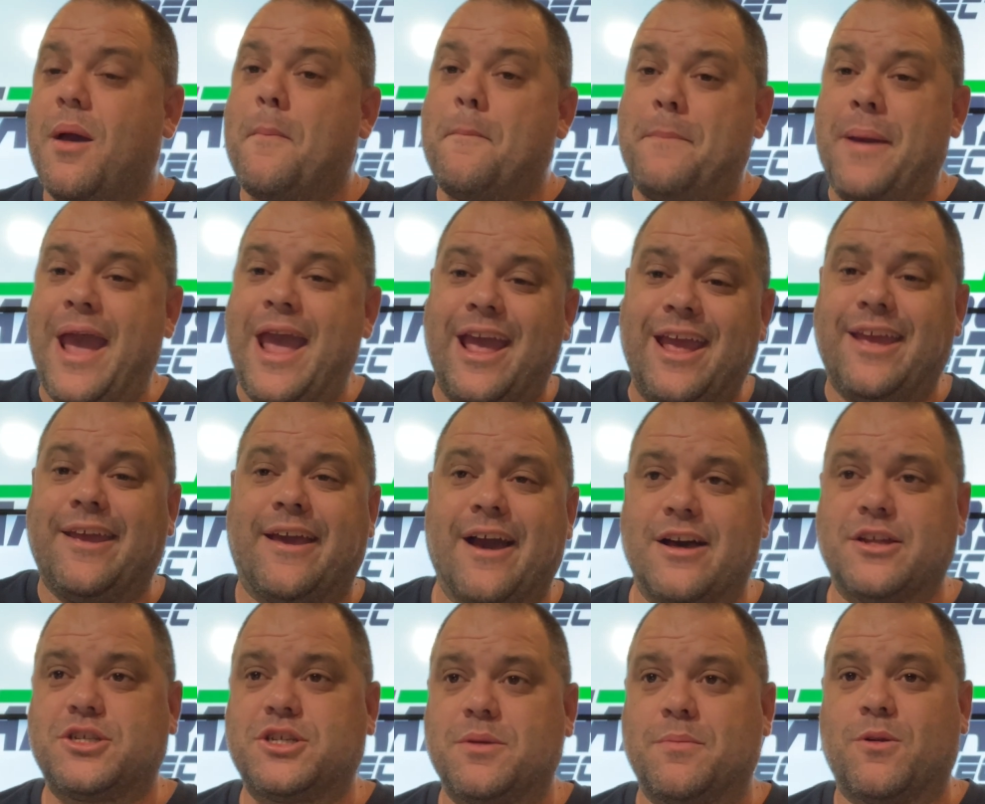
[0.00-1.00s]
Paying
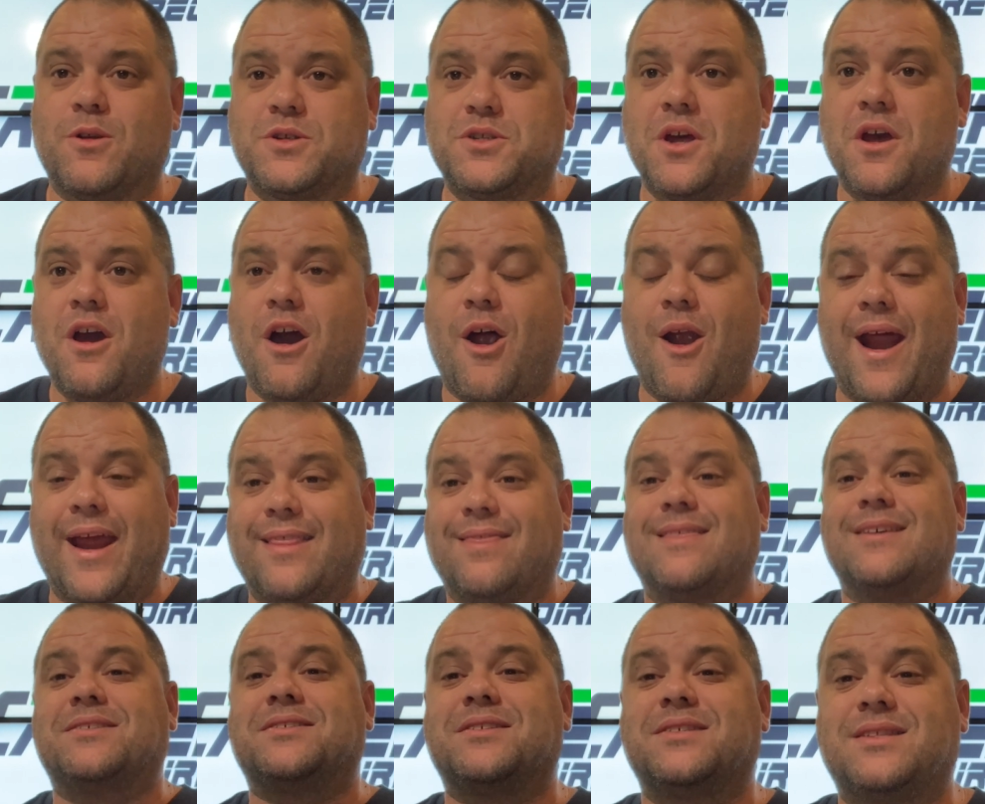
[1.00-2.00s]
customers. All right,
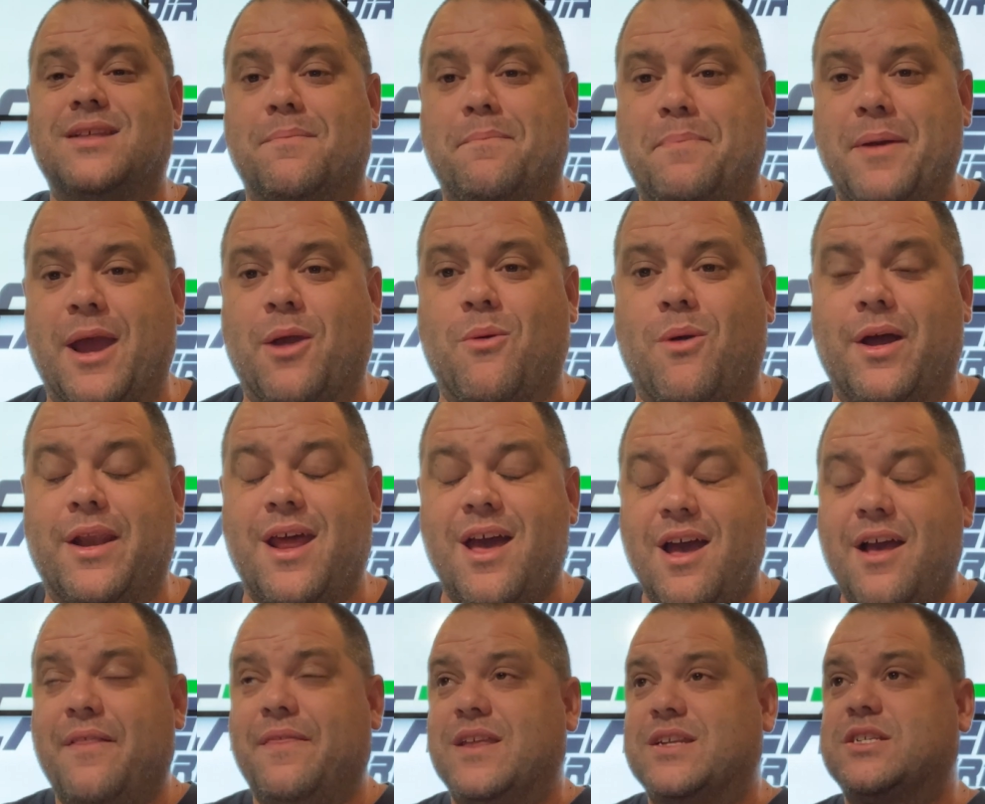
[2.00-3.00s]
this is the big one.
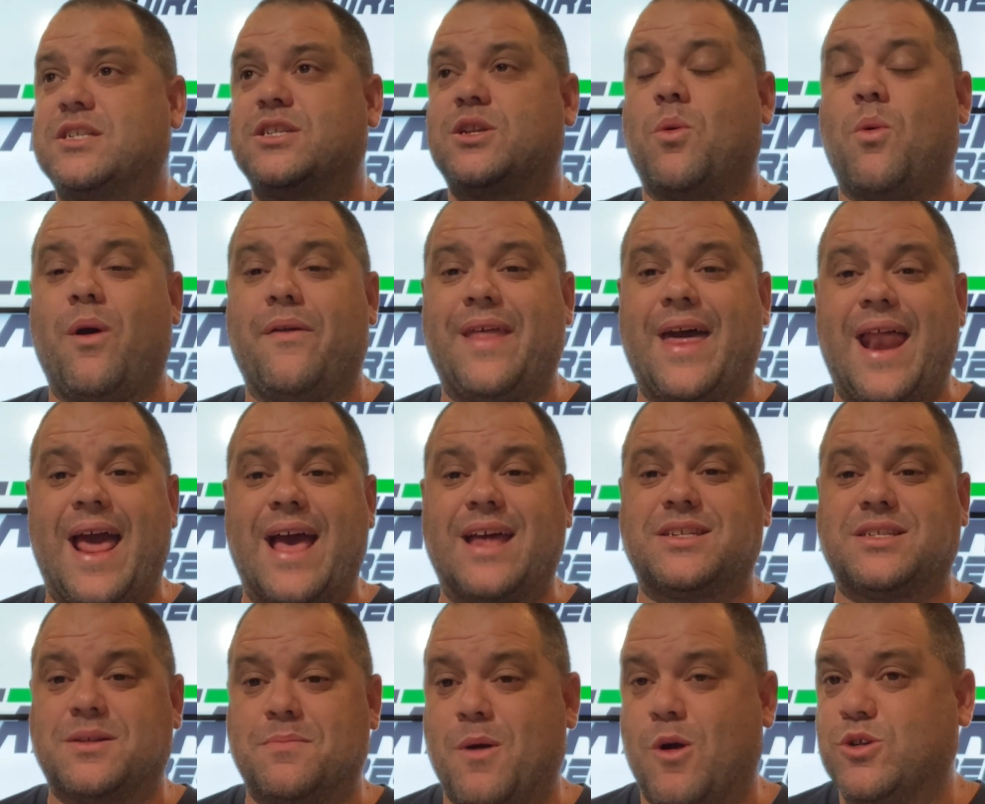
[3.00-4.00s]
This is the one that
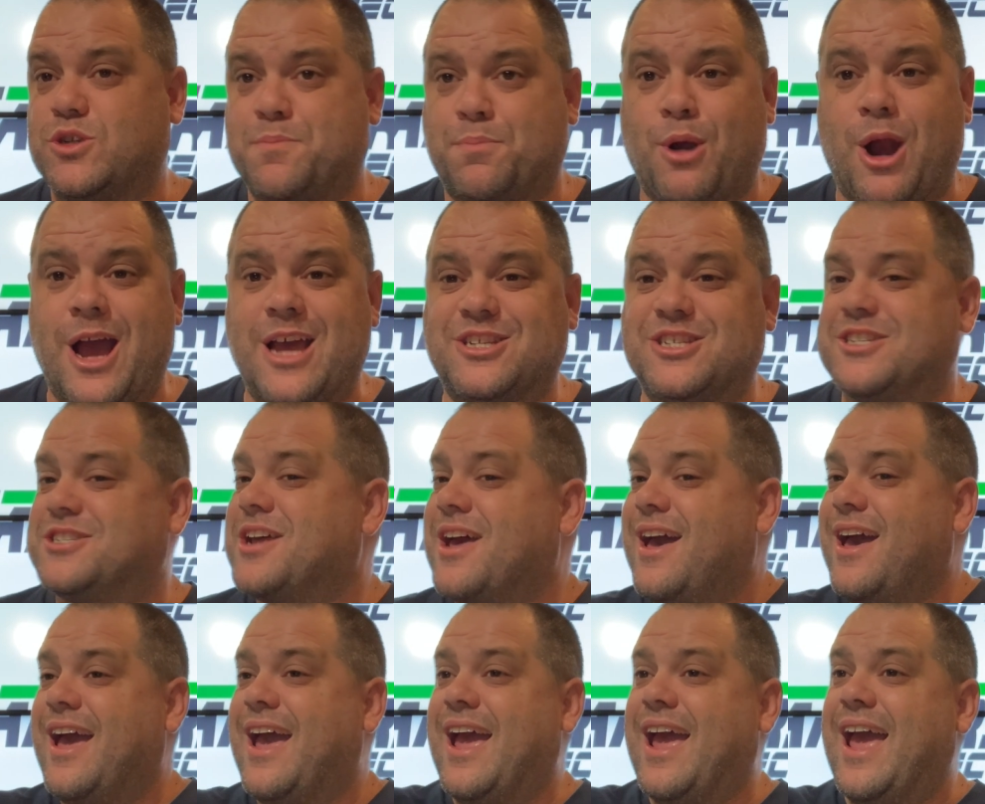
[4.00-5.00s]
has the most prizes,
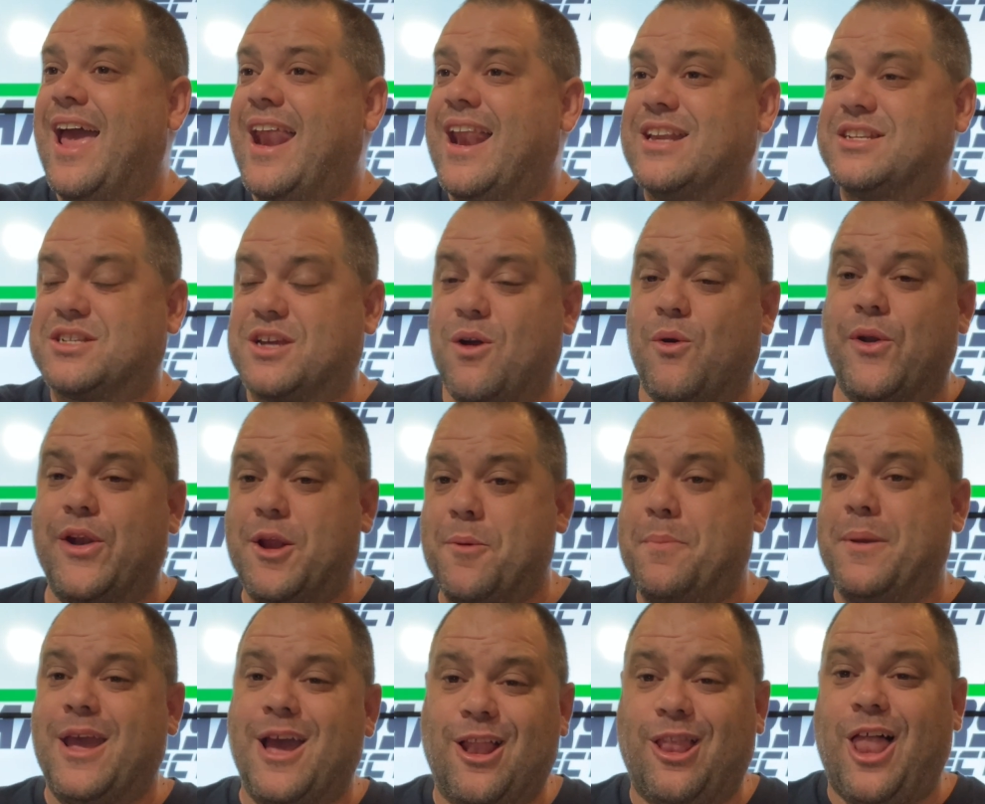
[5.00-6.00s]
and it's going to
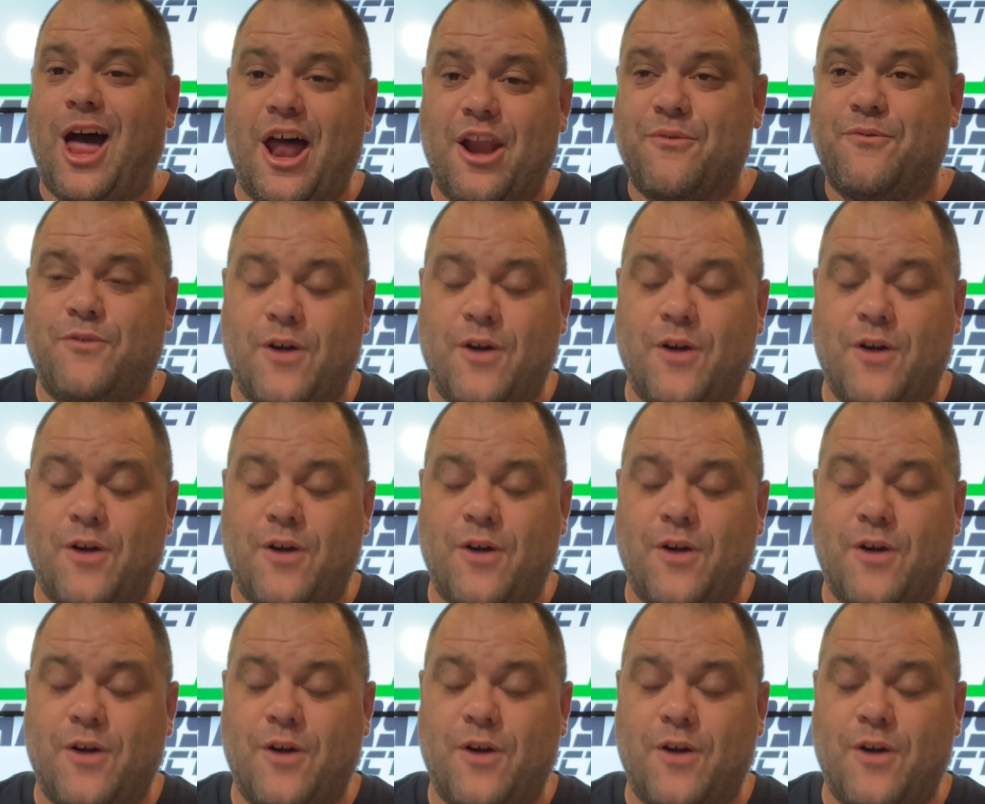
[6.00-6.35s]
be a lot of